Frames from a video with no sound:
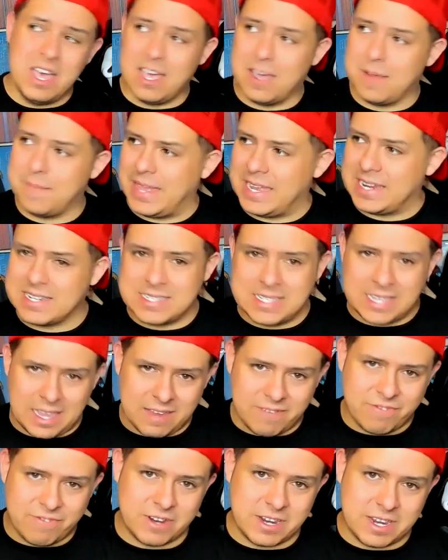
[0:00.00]
Amanda
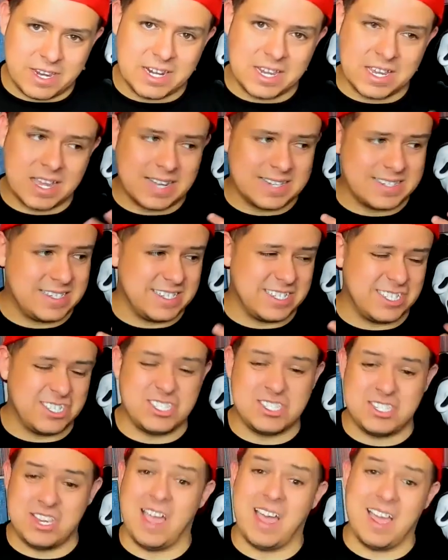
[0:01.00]
Seyfried got to
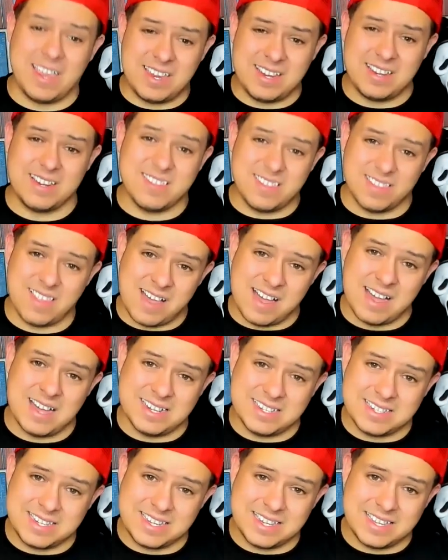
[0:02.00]
shine a
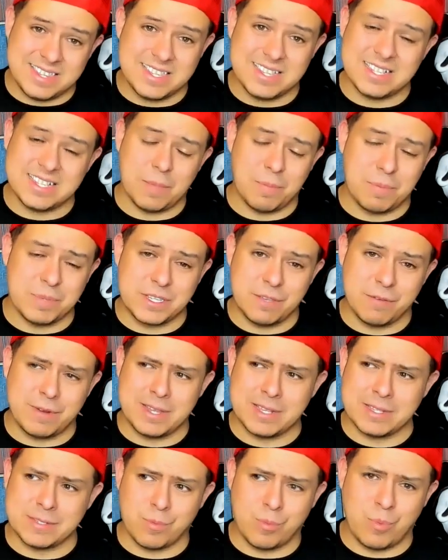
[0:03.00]
lot in this episode
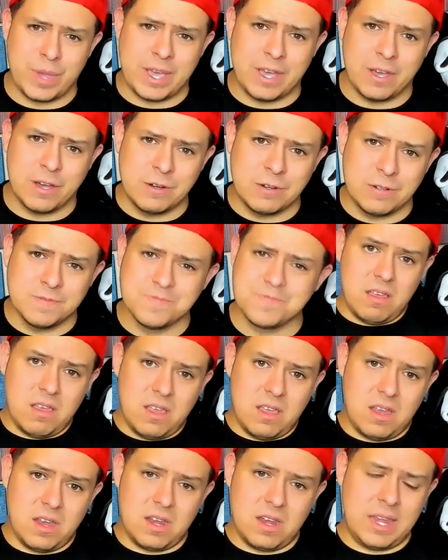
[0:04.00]
as well.
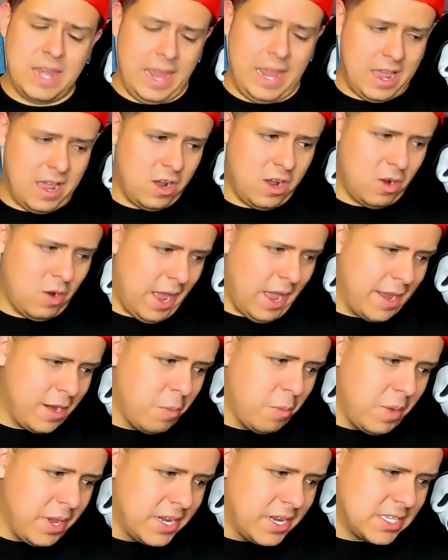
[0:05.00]
Now, I
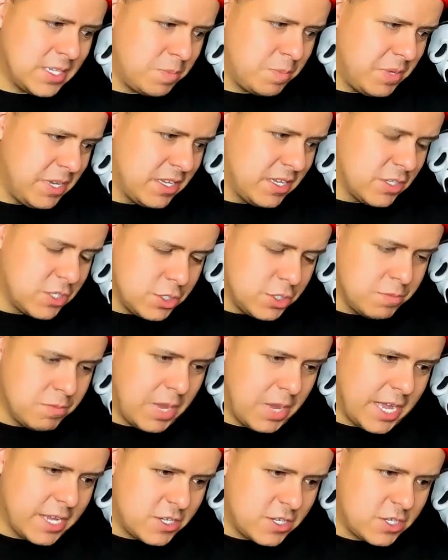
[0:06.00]
don't want to speak too
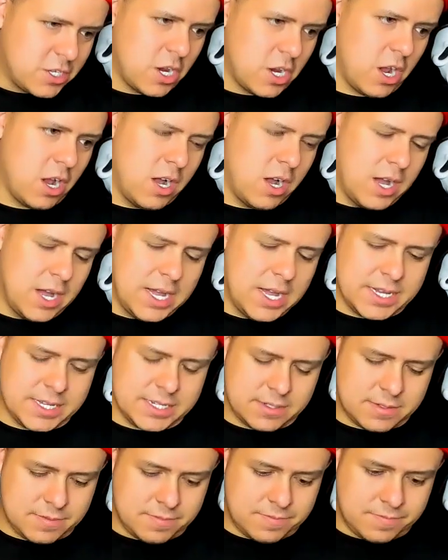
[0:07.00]
much
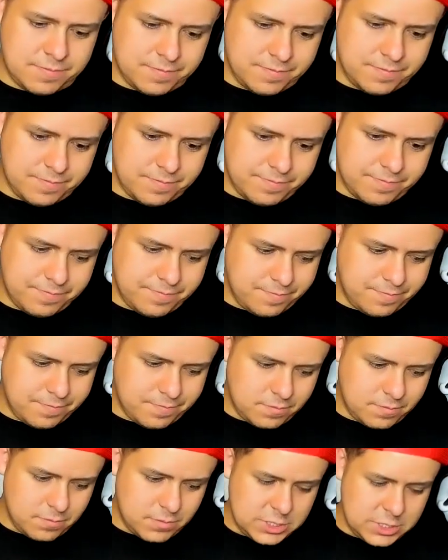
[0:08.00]
on
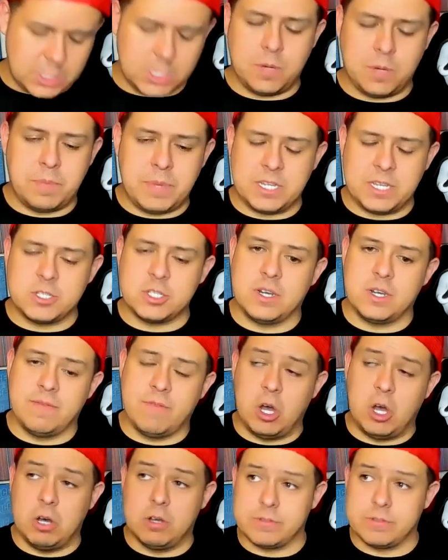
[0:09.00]
the depiction of
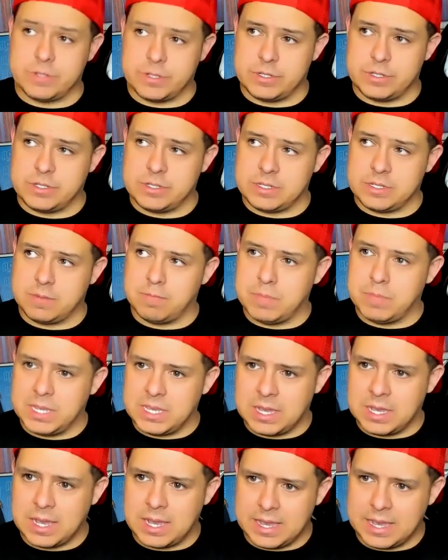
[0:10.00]
alters
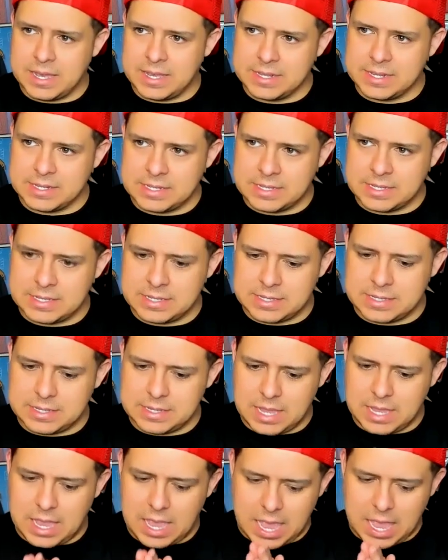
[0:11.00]
because
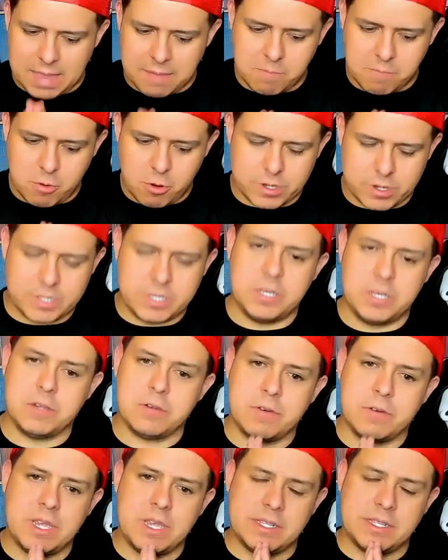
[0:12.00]
I'm more
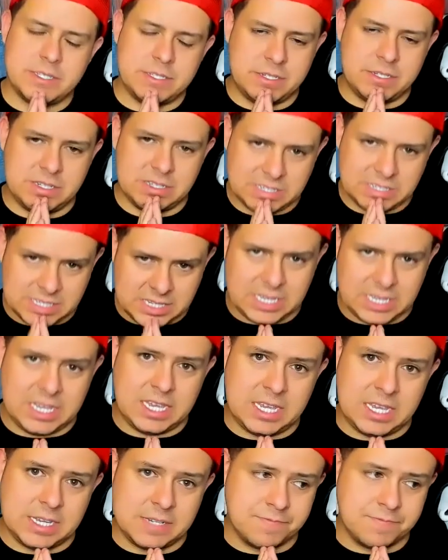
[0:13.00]
curious to
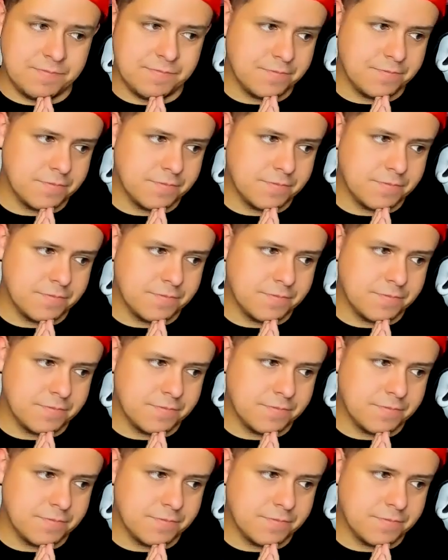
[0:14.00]
see